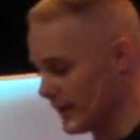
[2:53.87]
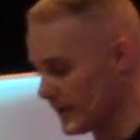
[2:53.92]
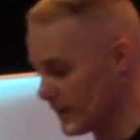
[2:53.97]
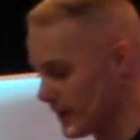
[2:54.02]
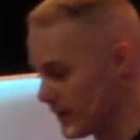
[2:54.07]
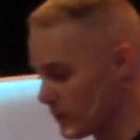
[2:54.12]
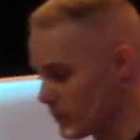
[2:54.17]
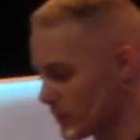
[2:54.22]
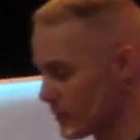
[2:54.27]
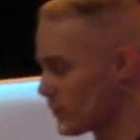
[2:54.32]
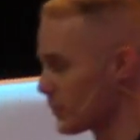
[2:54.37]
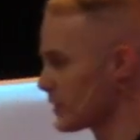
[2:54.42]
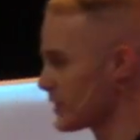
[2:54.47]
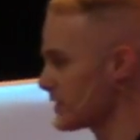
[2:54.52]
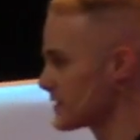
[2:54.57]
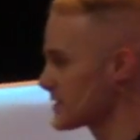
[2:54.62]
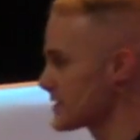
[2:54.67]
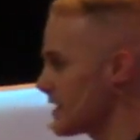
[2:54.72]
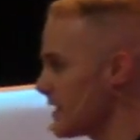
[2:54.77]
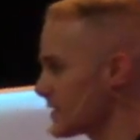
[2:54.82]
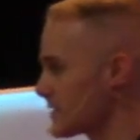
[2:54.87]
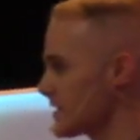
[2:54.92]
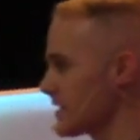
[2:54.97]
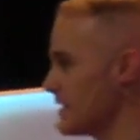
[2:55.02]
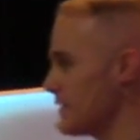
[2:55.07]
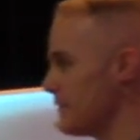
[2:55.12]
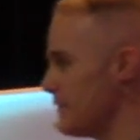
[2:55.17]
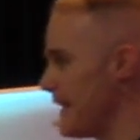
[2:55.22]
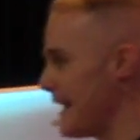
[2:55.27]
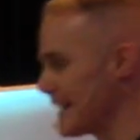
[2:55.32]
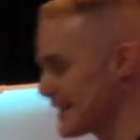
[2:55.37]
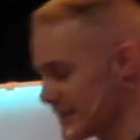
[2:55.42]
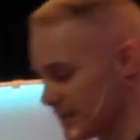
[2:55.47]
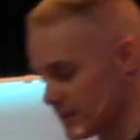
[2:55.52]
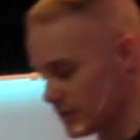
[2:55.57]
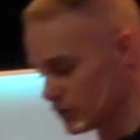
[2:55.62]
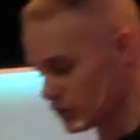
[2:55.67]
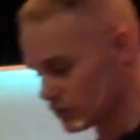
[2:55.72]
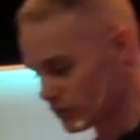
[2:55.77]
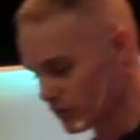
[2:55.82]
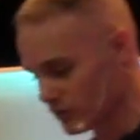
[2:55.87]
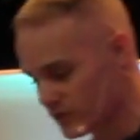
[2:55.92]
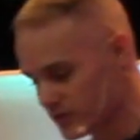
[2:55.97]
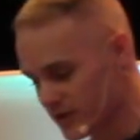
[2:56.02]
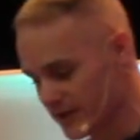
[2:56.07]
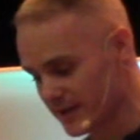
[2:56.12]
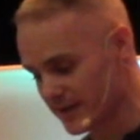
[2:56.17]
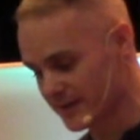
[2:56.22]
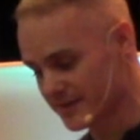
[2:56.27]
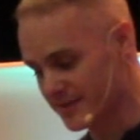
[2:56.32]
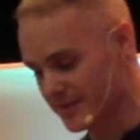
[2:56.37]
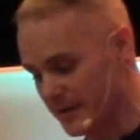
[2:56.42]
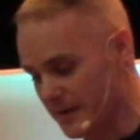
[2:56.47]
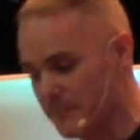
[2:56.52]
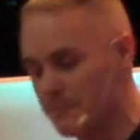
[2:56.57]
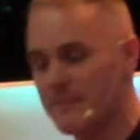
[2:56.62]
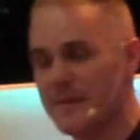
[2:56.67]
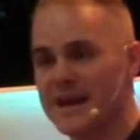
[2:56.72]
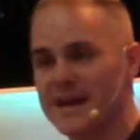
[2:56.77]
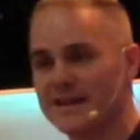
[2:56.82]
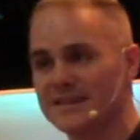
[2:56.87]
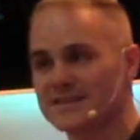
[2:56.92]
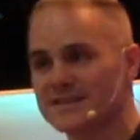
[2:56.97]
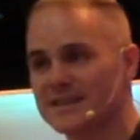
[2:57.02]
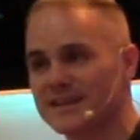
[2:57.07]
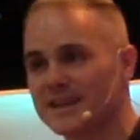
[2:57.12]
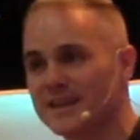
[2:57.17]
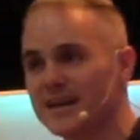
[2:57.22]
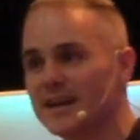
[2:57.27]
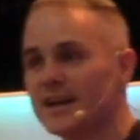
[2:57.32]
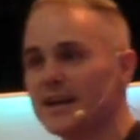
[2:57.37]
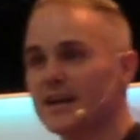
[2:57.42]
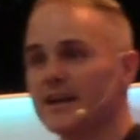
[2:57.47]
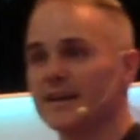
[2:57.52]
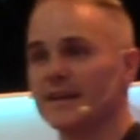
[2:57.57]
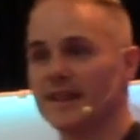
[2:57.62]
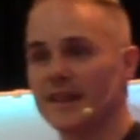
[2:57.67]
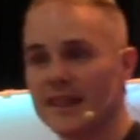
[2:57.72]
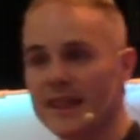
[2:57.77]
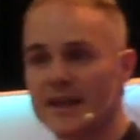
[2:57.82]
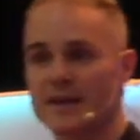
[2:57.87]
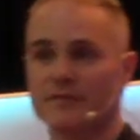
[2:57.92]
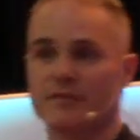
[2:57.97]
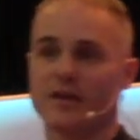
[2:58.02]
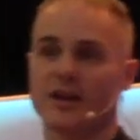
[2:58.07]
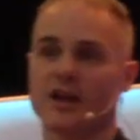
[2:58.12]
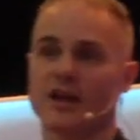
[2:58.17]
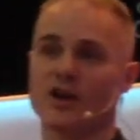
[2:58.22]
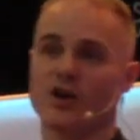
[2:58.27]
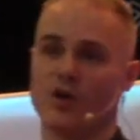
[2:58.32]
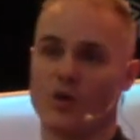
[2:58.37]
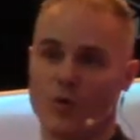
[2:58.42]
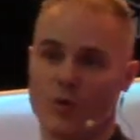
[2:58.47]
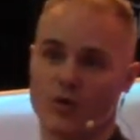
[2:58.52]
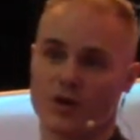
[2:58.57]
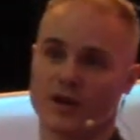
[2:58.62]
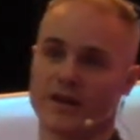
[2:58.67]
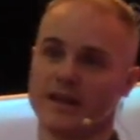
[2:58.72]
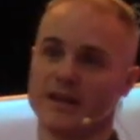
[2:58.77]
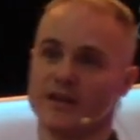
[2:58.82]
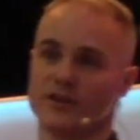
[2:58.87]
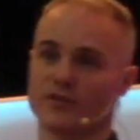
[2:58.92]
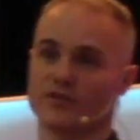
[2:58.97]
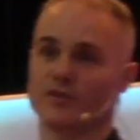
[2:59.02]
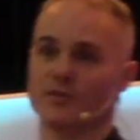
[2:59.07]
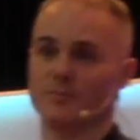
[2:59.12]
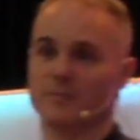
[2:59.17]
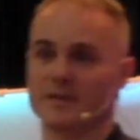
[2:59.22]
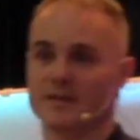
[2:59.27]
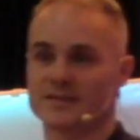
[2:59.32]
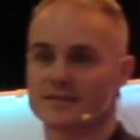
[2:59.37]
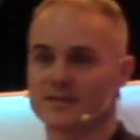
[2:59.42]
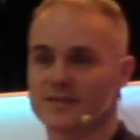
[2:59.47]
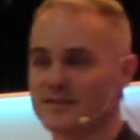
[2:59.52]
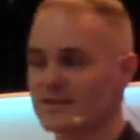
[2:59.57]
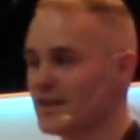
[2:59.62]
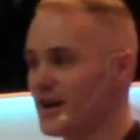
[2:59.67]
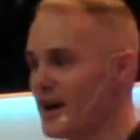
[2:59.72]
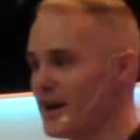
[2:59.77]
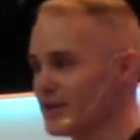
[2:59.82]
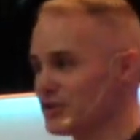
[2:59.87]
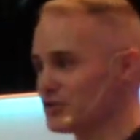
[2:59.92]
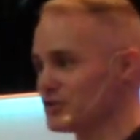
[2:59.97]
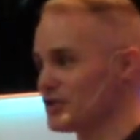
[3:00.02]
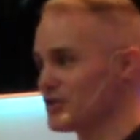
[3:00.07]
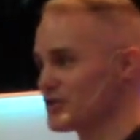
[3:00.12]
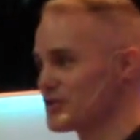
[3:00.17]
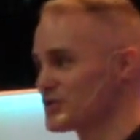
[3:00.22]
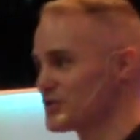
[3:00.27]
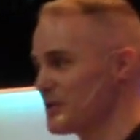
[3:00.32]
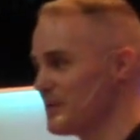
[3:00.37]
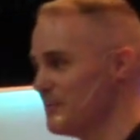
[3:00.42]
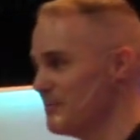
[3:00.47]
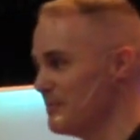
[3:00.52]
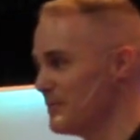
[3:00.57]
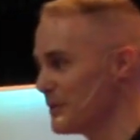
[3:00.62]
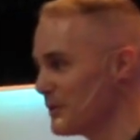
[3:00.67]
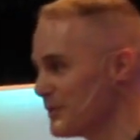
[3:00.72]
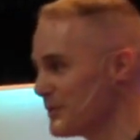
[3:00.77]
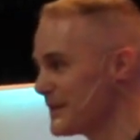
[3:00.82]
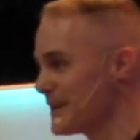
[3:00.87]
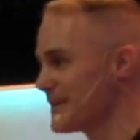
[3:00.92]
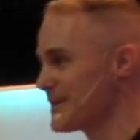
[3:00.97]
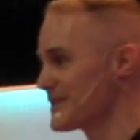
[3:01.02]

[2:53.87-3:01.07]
And, and we're, we're discussing the fact that the church is an amazing living organism. This is not just some building